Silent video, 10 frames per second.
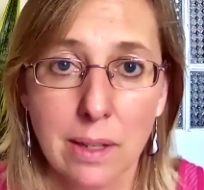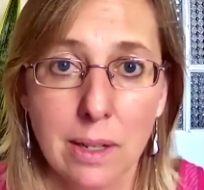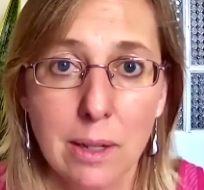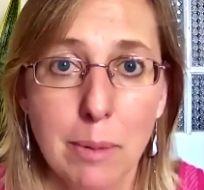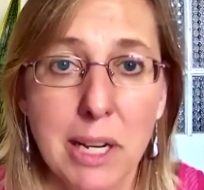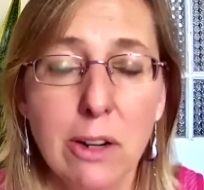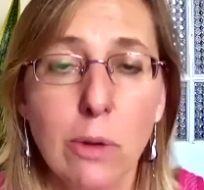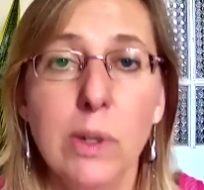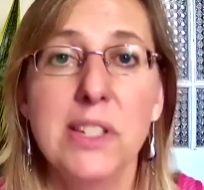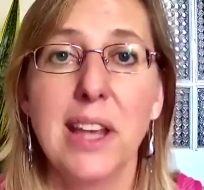But here it
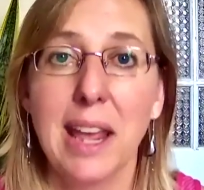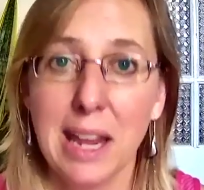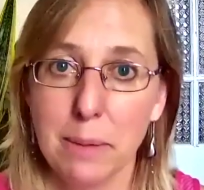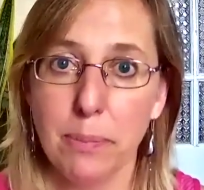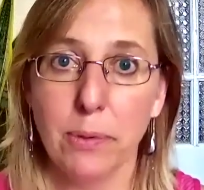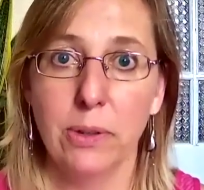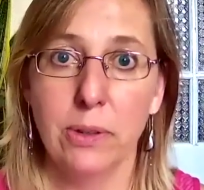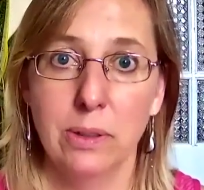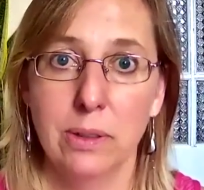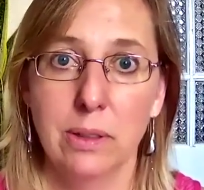was, April
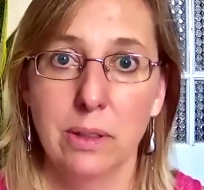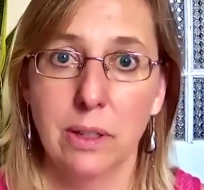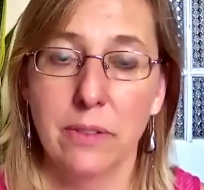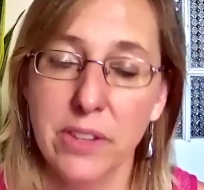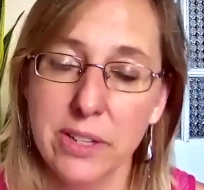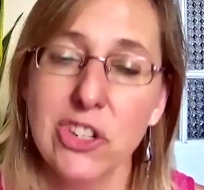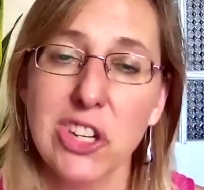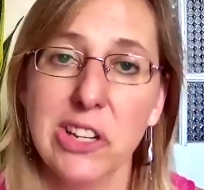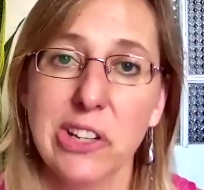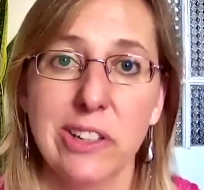of this
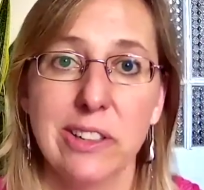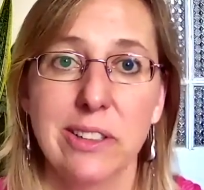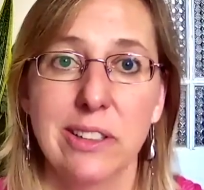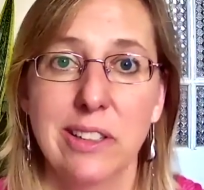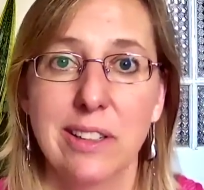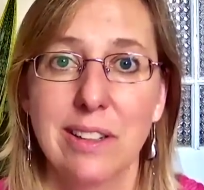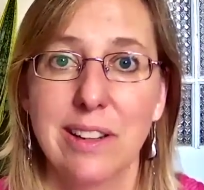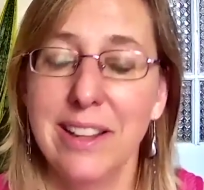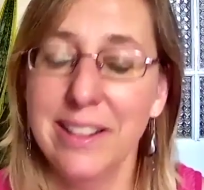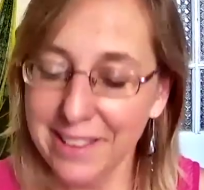year,
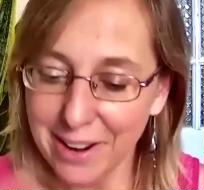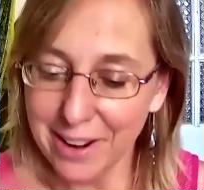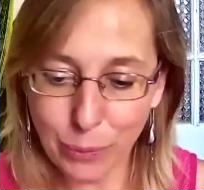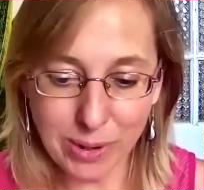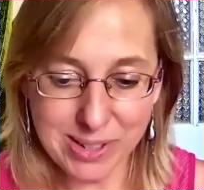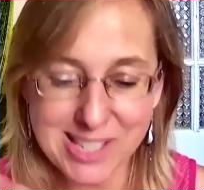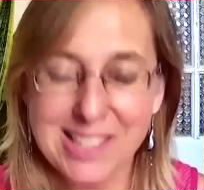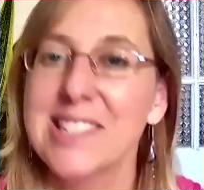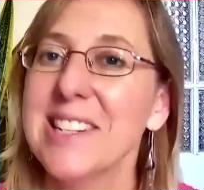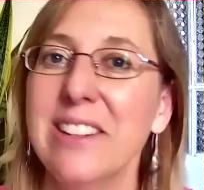and there was this
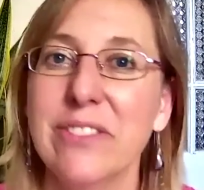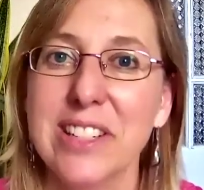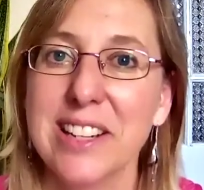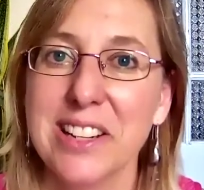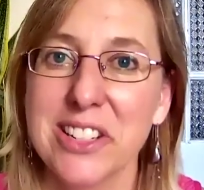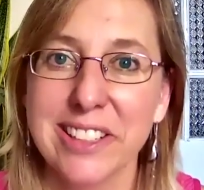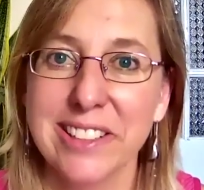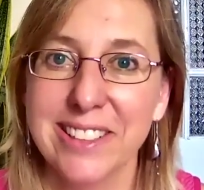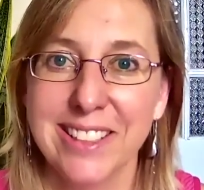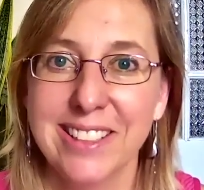invitation
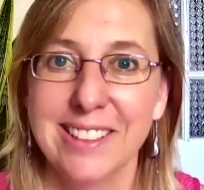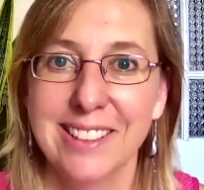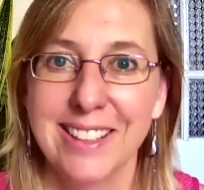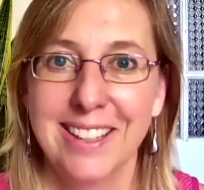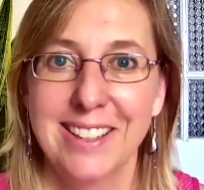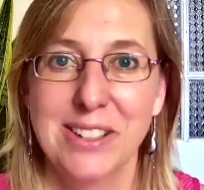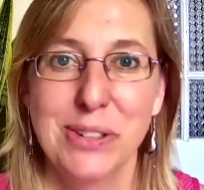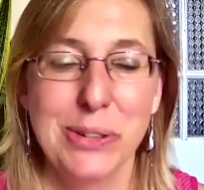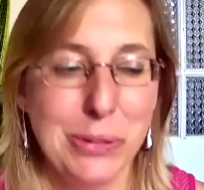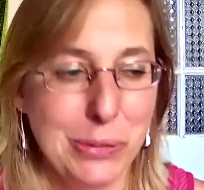
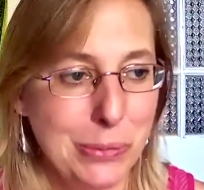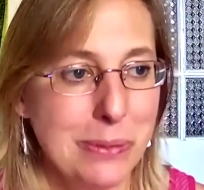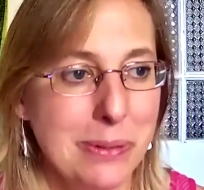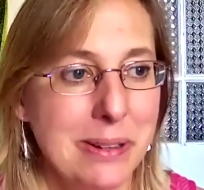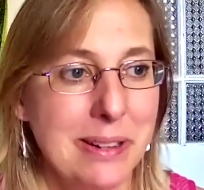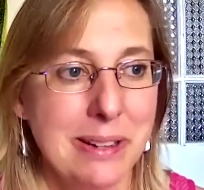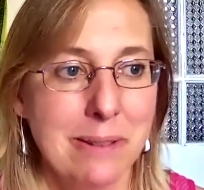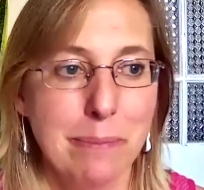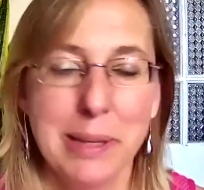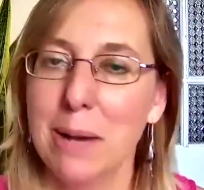to
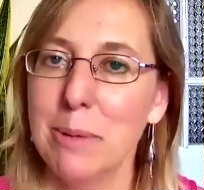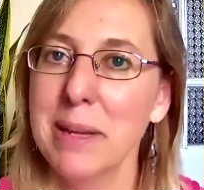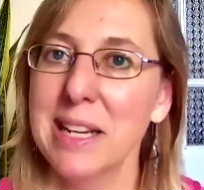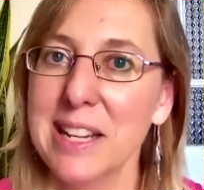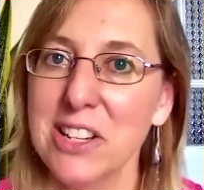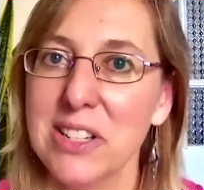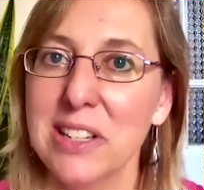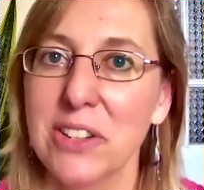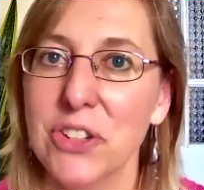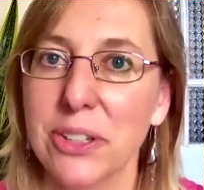become a meditation teacher.